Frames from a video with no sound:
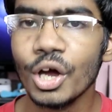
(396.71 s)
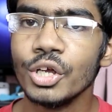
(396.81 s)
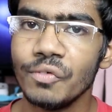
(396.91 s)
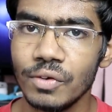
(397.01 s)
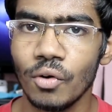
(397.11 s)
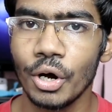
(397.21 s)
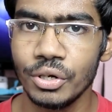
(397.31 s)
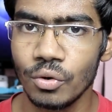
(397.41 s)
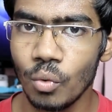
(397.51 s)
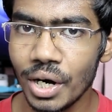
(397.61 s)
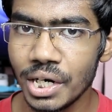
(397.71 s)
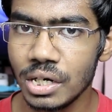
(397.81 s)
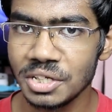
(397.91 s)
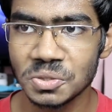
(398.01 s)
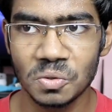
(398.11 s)
you will void your
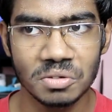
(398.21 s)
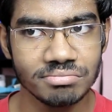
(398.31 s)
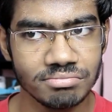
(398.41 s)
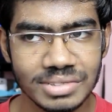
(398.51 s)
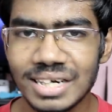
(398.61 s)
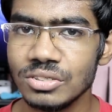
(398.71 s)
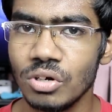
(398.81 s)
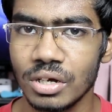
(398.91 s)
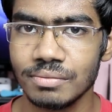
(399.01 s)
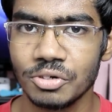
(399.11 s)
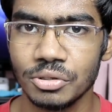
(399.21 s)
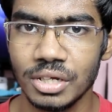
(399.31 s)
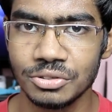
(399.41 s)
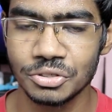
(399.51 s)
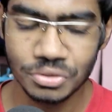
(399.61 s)
warranty, so that's not a good
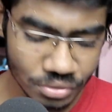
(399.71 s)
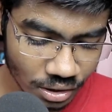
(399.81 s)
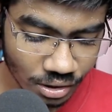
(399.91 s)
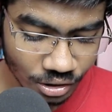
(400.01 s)
thing to do.